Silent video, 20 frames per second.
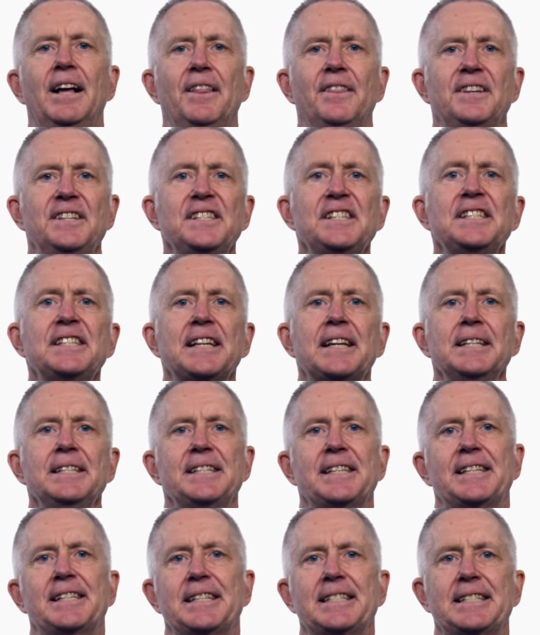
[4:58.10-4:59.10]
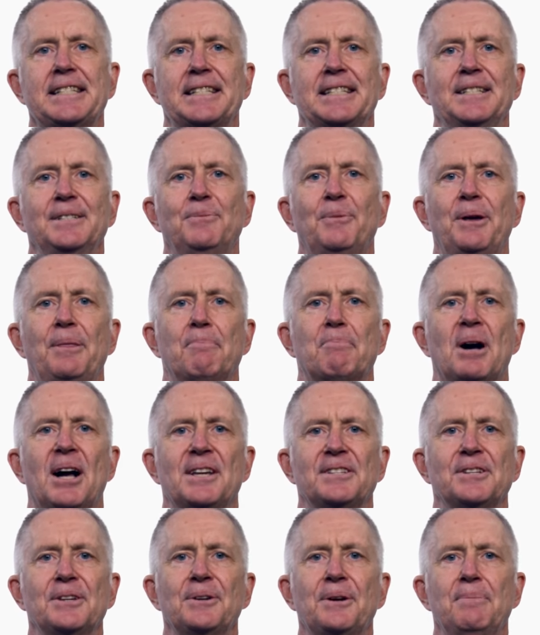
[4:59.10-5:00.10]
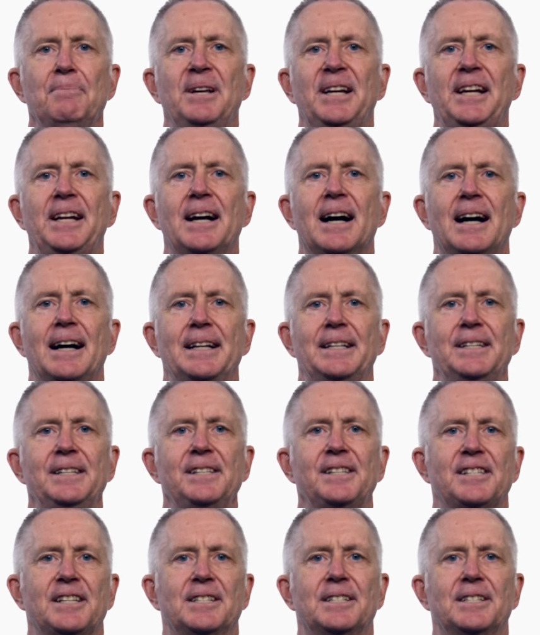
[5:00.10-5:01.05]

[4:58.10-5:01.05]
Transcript: This is consistent with Basel Committee guidance